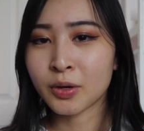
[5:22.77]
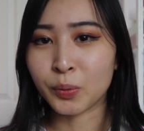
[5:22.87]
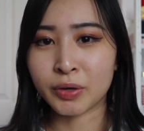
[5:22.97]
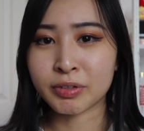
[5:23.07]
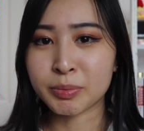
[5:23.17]

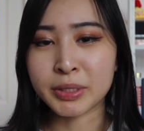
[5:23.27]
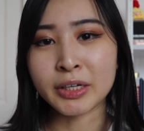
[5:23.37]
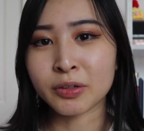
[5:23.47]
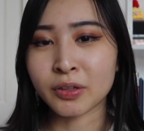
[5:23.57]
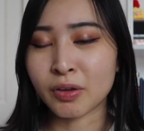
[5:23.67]
whatever
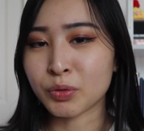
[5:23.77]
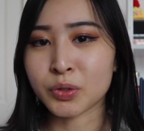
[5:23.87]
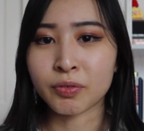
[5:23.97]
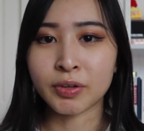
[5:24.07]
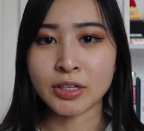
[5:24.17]
beginner level
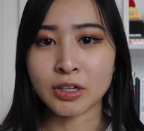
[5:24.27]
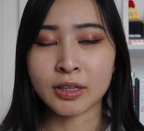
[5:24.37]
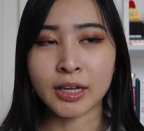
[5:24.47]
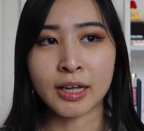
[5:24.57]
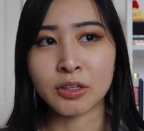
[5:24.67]
certification
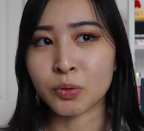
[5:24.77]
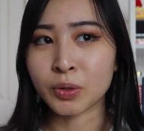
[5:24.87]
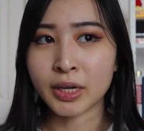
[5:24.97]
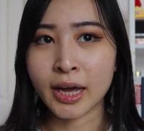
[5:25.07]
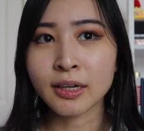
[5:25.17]
that you
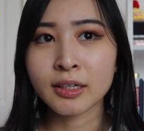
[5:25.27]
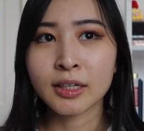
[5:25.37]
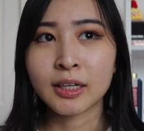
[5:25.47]
could get,